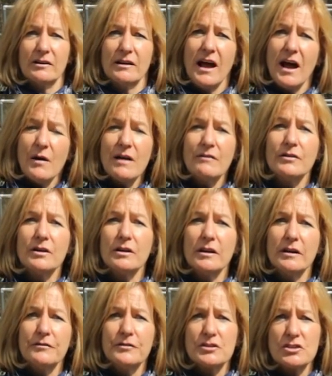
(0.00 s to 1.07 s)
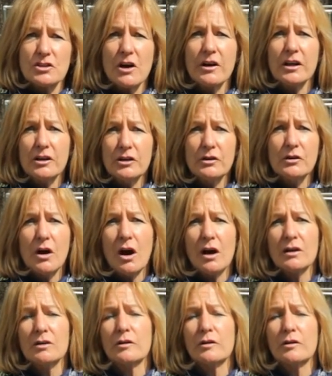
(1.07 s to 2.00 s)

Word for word: However, if you're starting a new garden